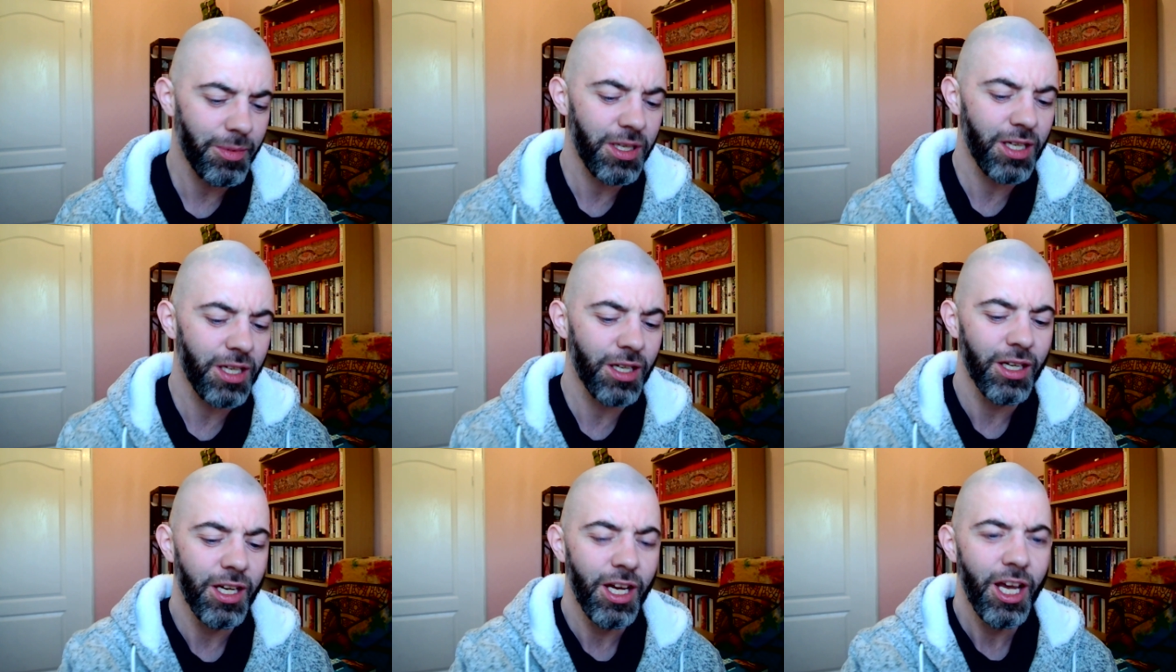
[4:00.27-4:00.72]

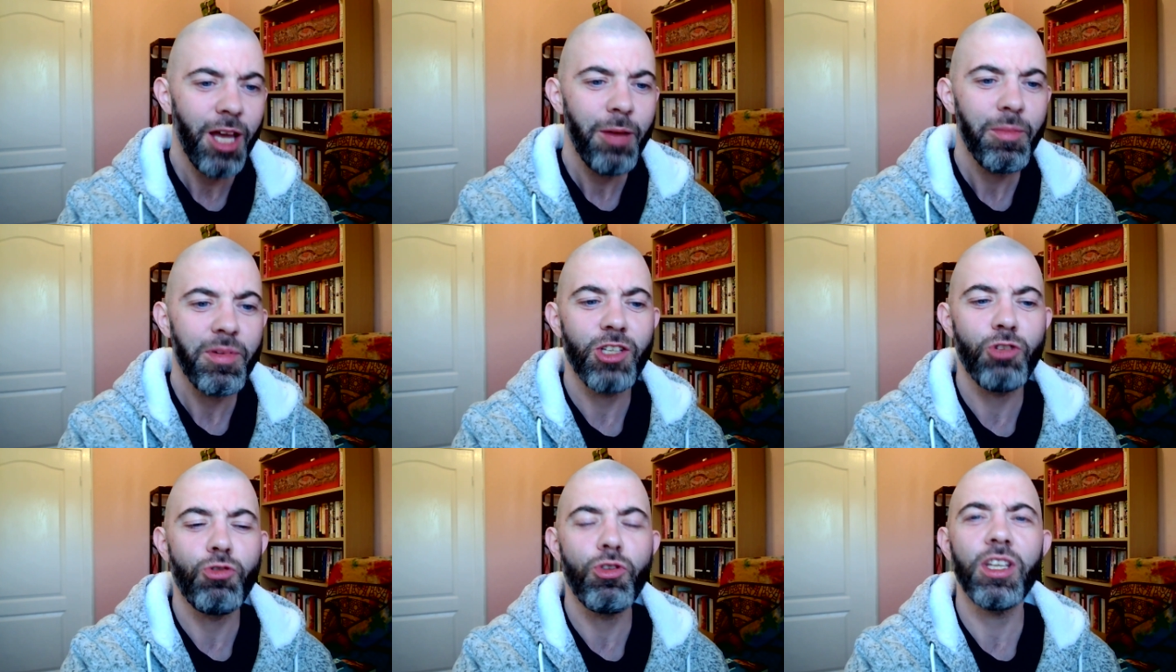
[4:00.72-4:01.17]
here, but
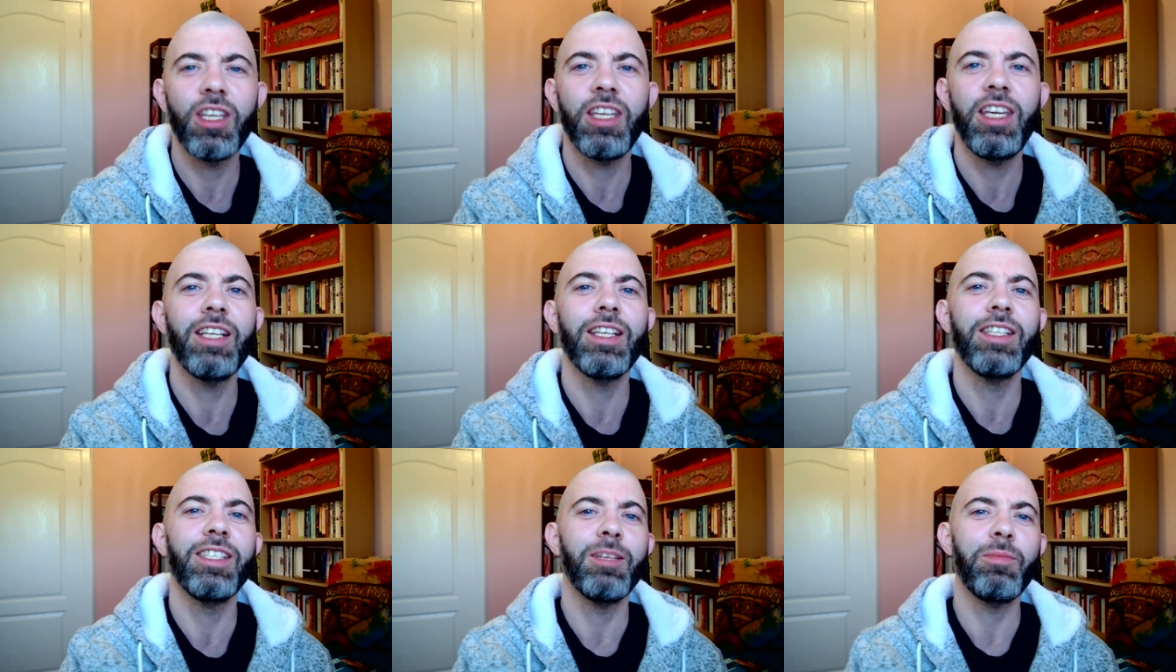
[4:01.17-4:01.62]
these really
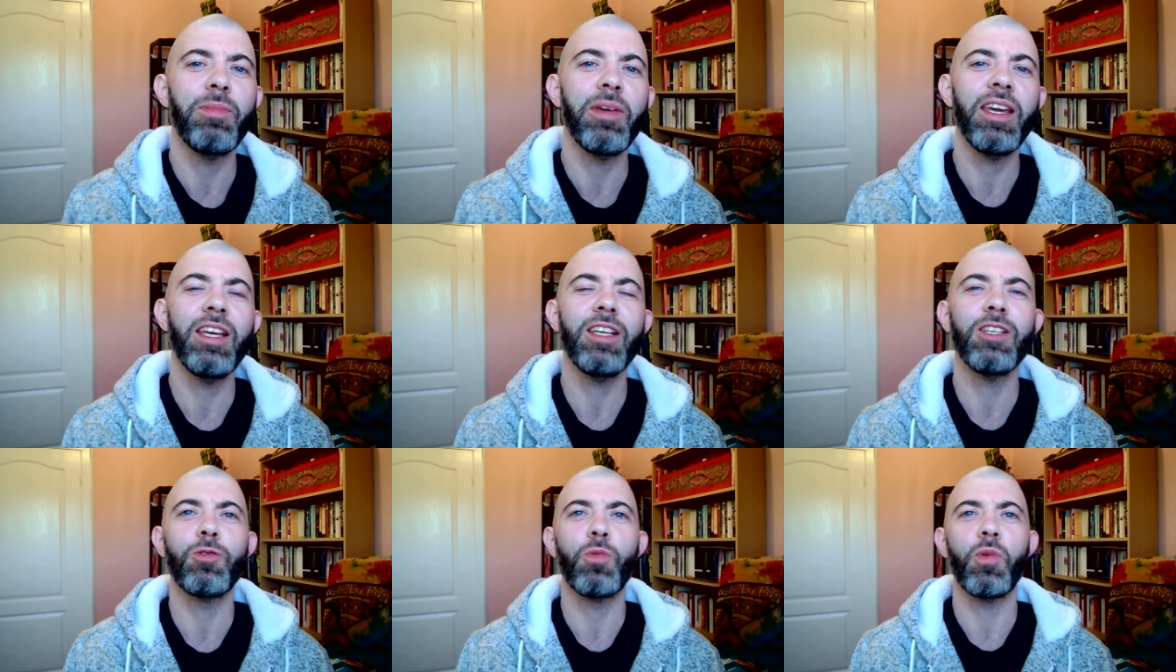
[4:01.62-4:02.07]
heated
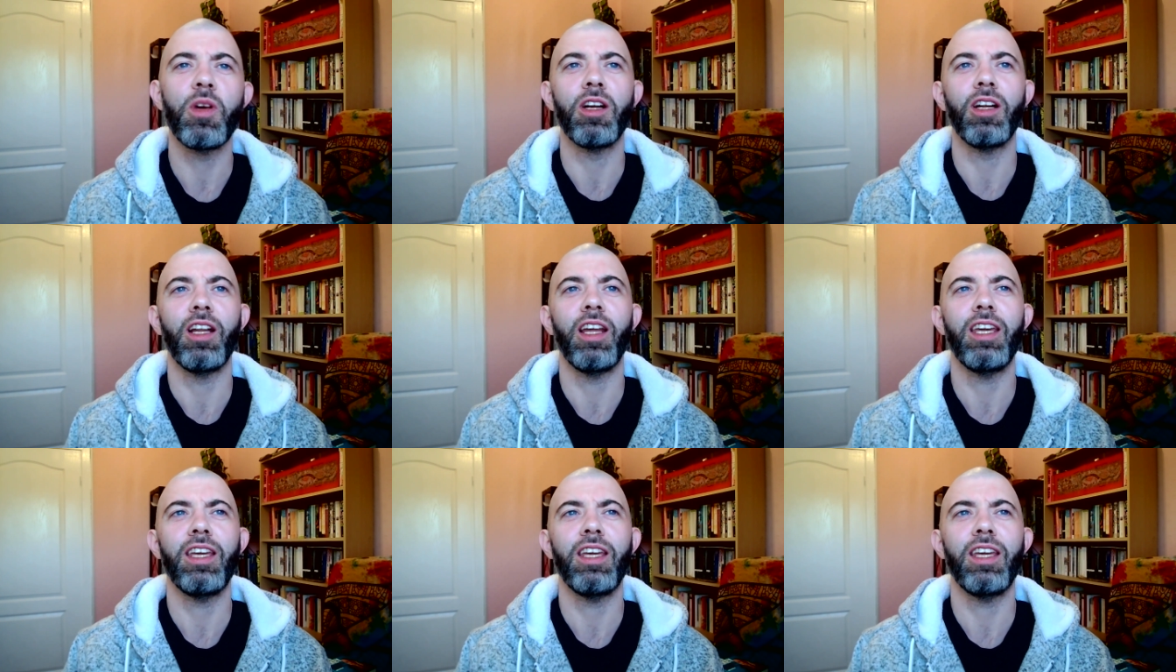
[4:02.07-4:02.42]
debates where